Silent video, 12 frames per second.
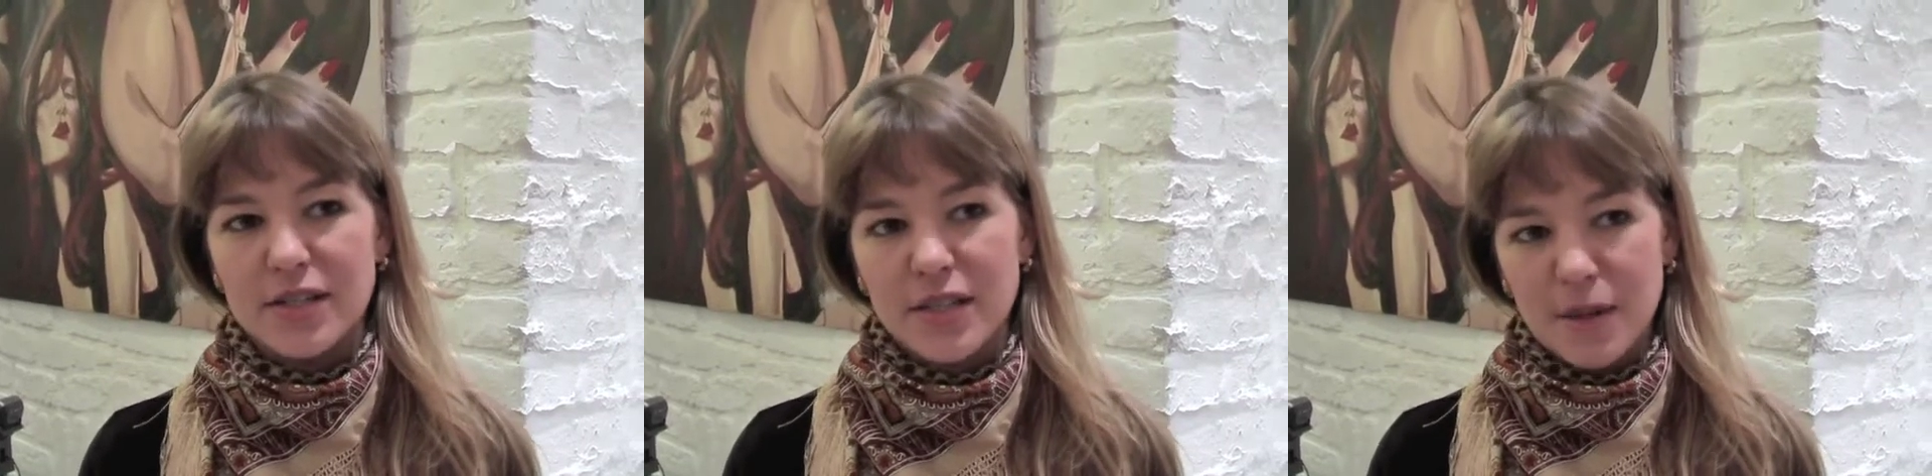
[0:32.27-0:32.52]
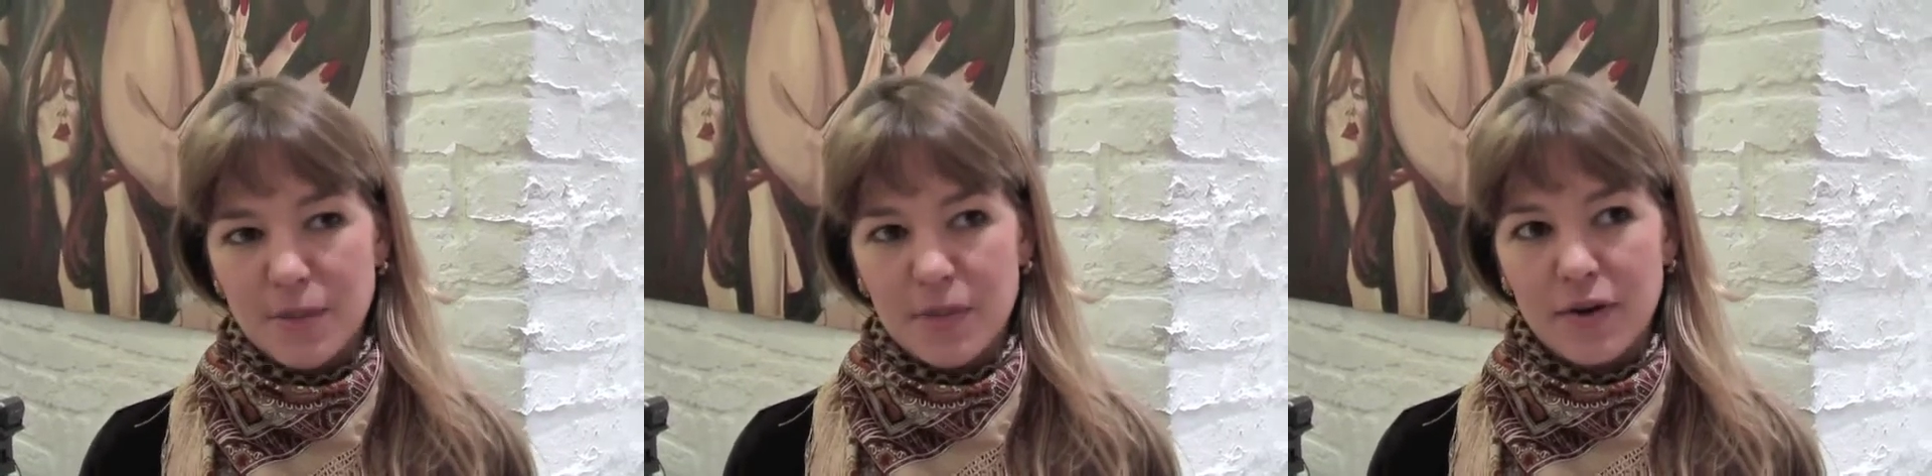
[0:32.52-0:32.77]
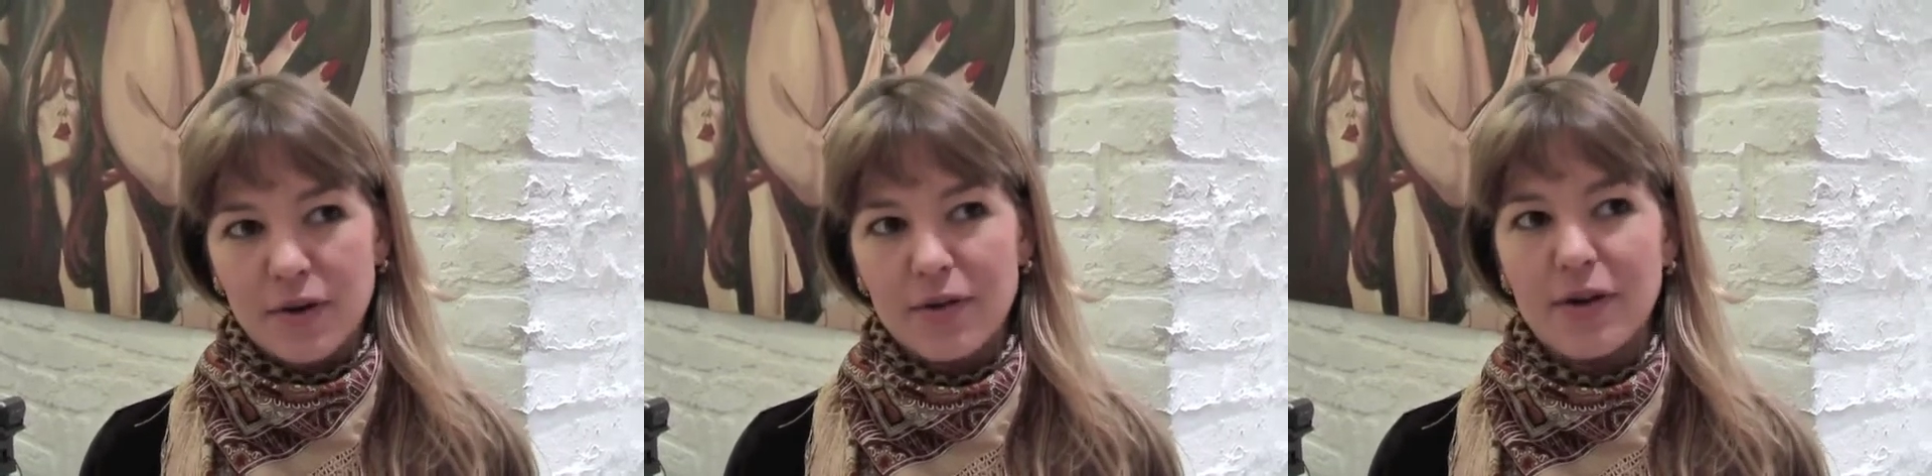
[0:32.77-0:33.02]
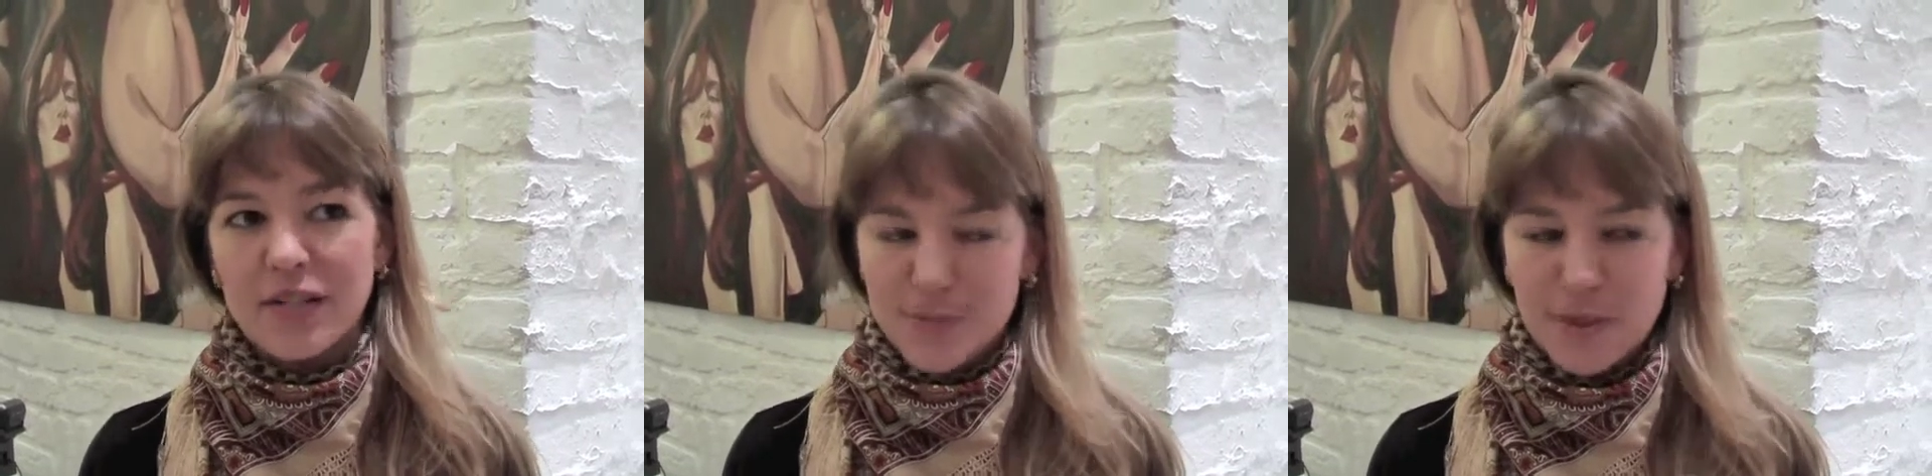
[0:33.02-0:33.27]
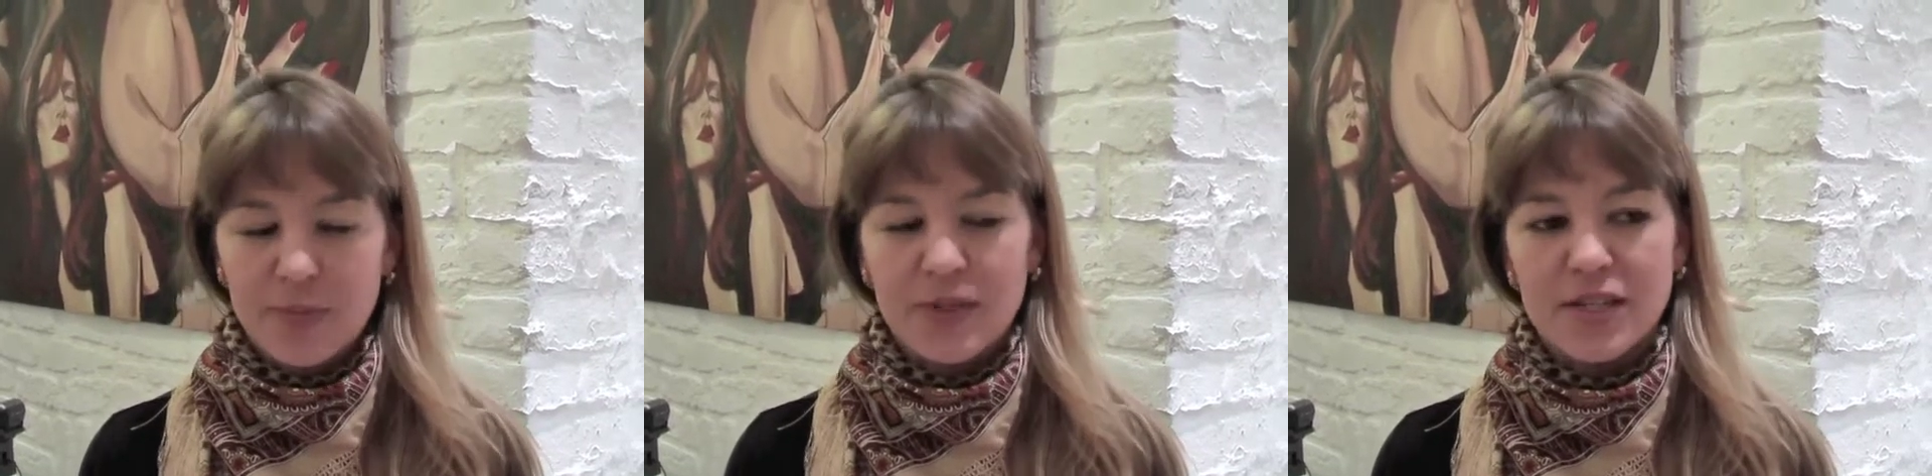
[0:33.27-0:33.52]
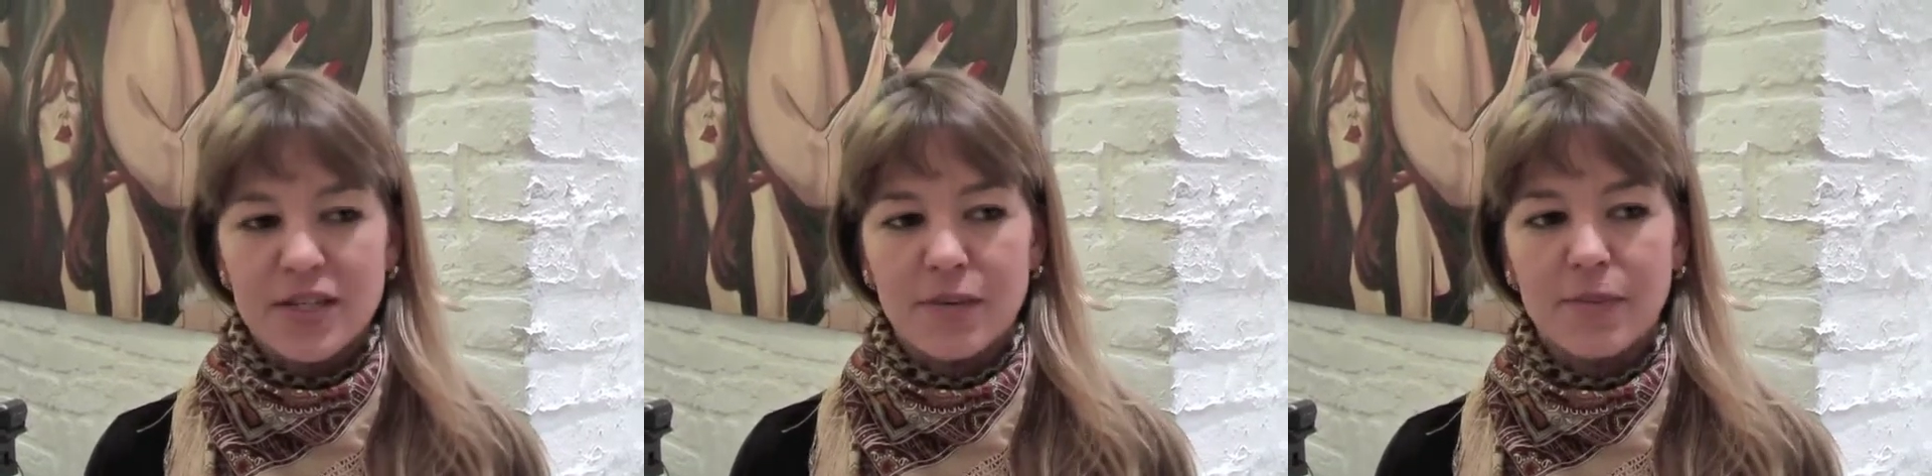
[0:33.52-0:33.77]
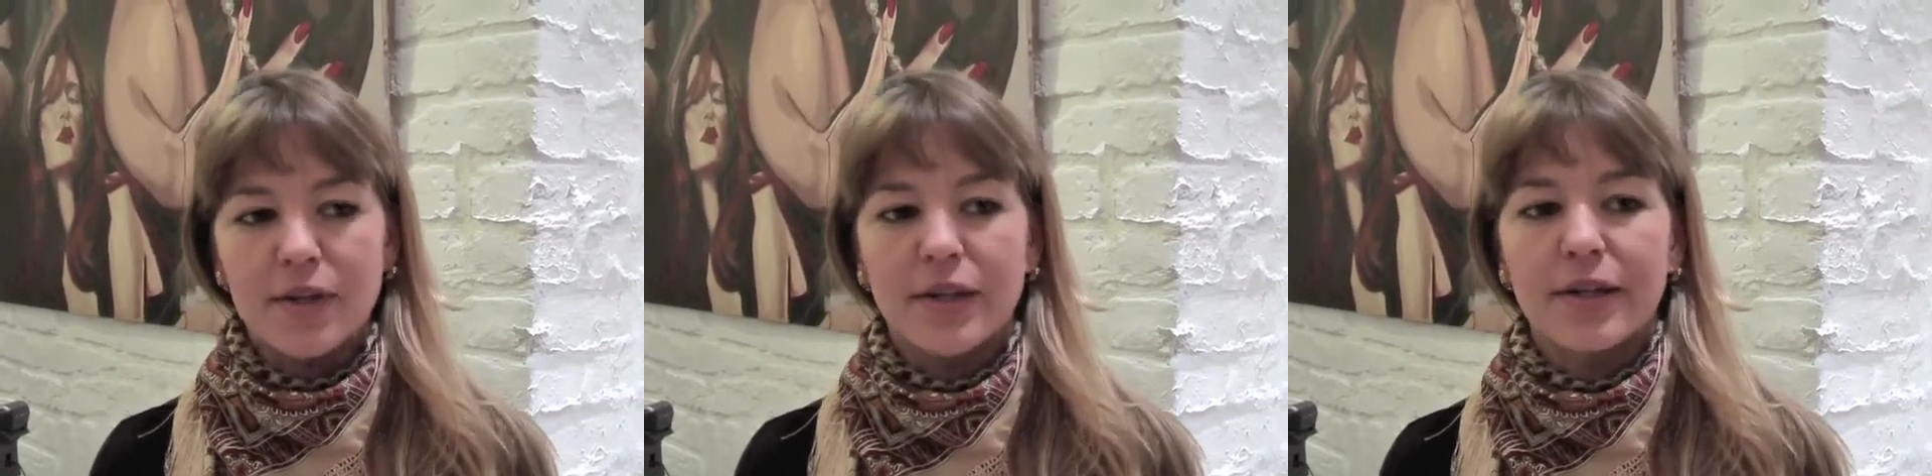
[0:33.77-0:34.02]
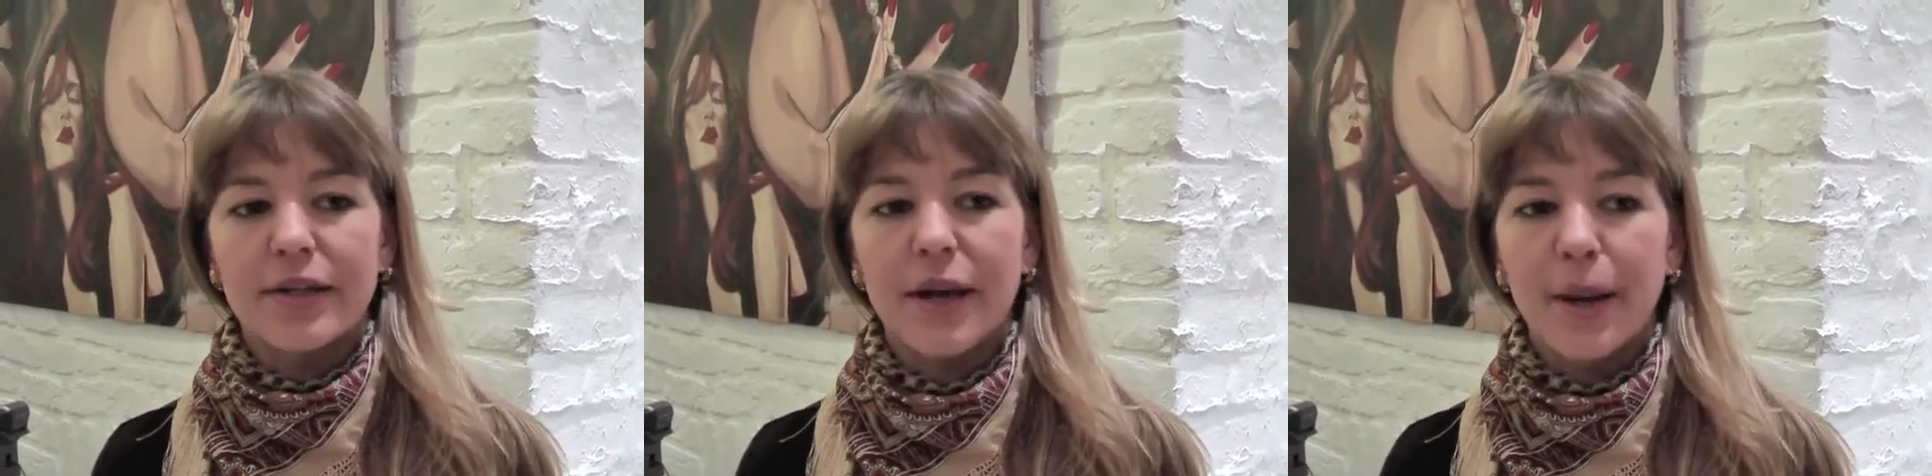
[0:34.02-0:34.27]
spent my summer
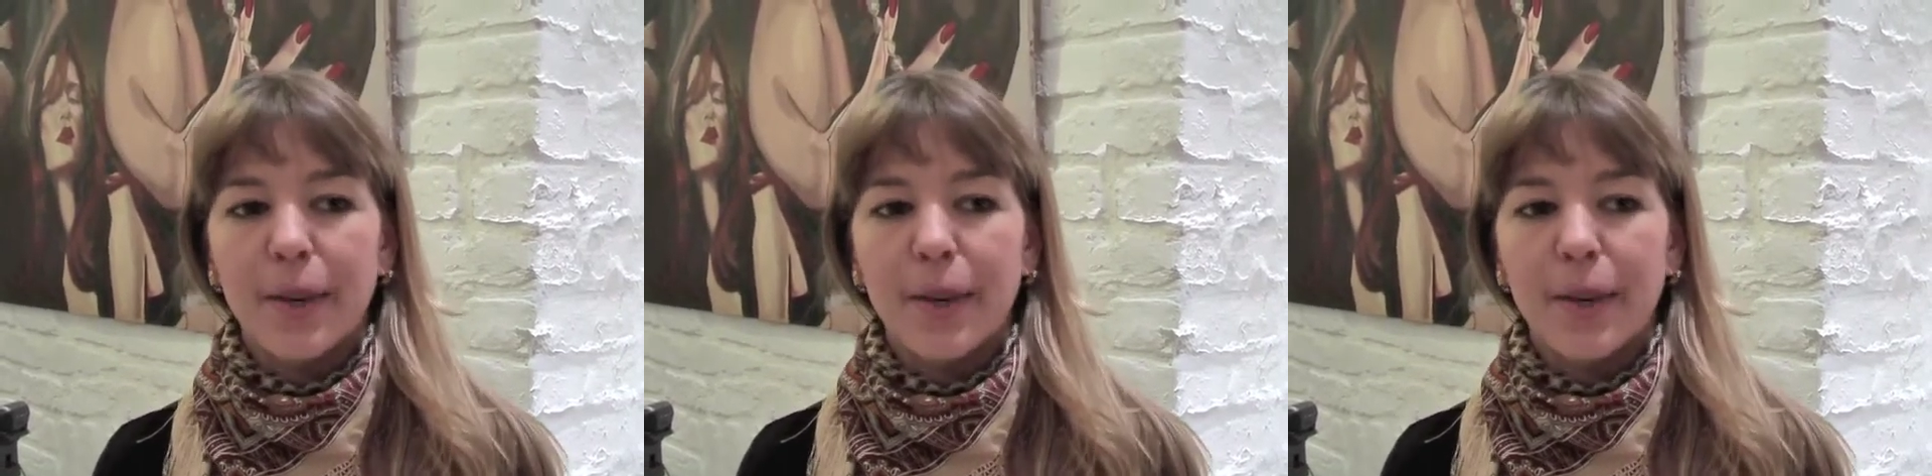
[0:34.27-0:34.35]
in